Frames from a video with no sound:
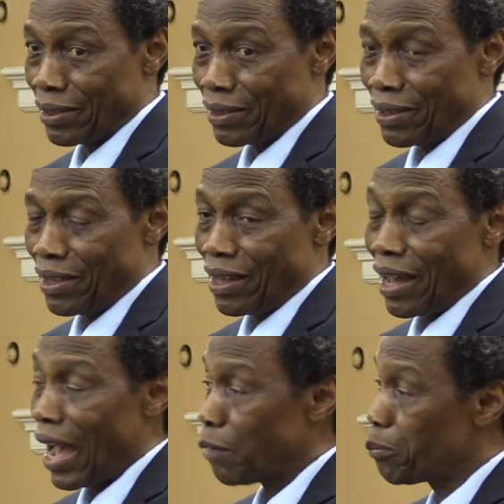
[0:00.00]

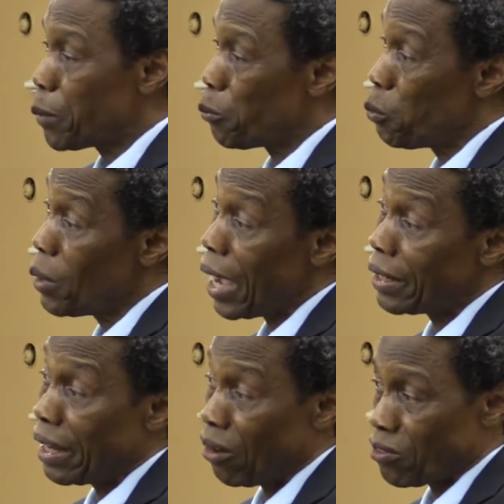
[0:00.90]
Mm-hmm. And people who
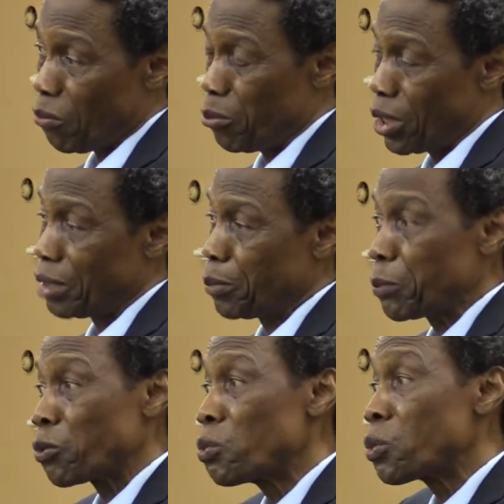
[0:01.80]
had a lot of money,
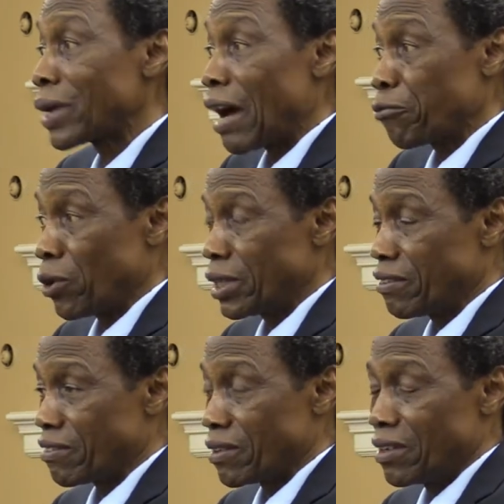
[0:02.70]
people who could afford it,